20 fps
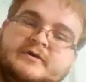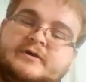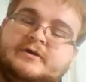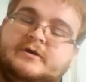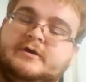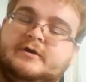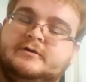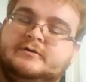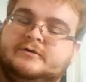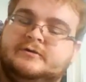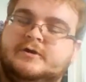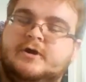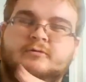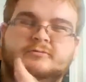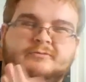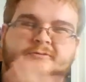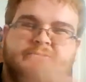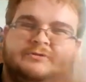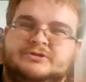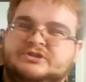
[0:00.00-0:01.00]
the
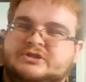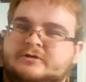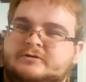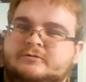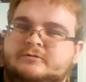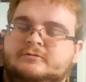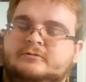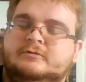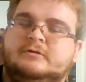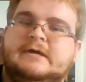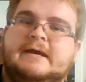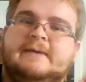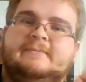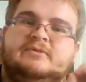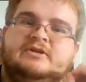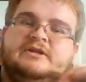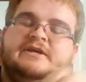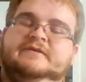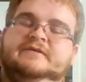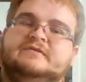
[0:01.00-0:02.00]
Golden Circle, I
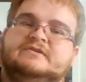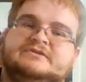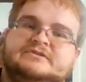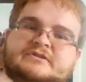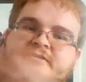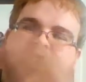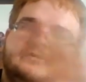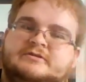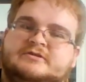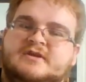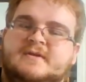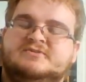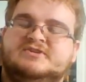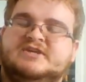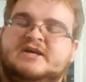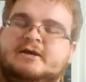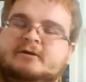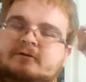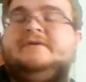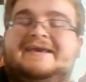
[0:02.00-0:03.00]
believe is the subtitle.